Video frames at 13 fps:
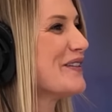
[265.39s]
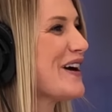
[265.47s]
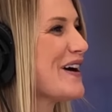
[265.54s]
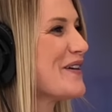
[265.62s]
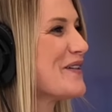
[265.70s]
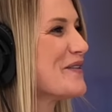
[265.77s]

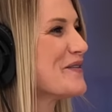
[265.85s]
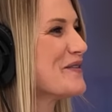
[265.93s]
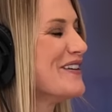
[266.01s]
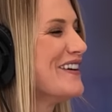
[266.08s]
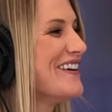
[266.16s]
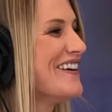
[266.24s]

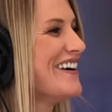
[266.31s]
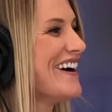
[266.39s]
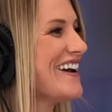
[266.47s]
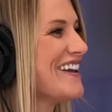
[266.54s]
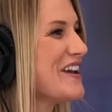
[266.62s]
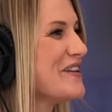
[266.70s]
how
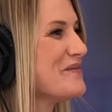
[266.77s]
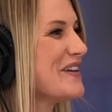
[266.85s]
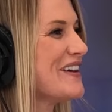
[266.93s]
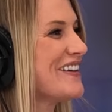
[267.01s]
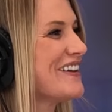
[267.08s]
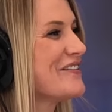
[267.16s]
I came
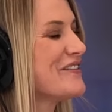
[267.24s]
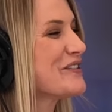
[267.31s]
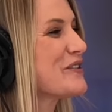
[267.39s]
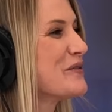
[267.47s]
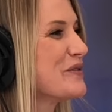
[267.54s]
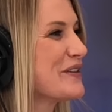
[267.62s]
in, I
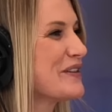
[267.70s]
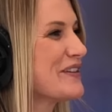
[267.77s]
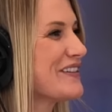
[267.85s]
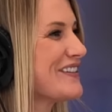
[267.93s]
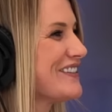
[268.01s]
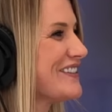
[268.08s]
was
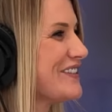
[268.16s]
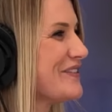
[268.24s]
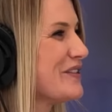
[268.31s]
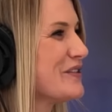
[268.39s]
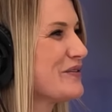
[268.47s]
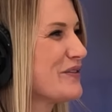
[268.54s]
going
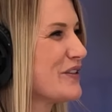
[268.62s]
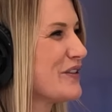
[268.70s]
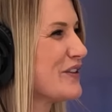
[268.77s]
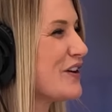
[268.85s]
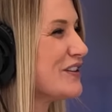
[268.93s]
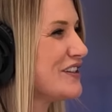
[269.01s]
for
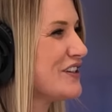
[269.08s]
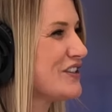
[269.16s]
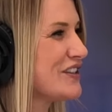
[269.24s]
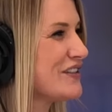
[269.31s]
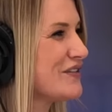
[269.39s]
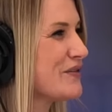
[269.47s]
an
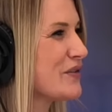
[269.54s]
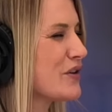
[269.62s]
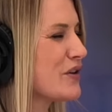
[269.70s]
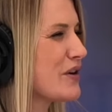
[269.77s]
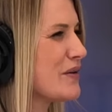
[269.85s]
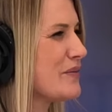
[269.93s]
audition
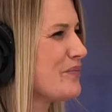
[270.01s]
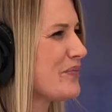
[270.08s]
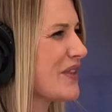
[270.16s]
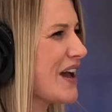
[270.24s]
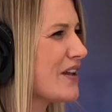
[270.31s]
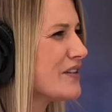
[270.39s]
for a
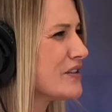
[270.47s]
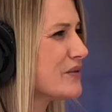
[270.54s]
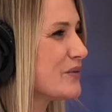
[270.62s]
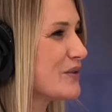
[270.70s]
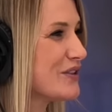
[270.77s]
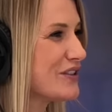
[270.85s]
Alice
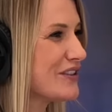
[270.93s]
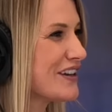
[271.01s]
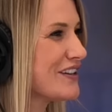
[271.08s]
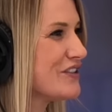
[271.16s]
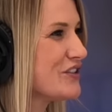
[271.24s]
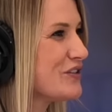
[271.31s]
in
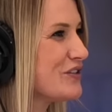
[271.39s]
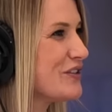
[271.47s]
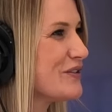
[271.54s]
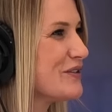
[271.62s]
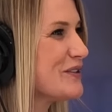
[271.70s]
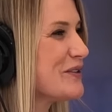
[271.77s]
Wonderland shoot
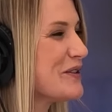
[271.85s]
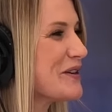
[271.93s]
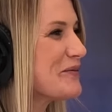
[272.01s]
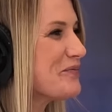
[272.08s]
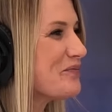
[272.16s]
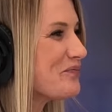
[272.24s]
you were doing,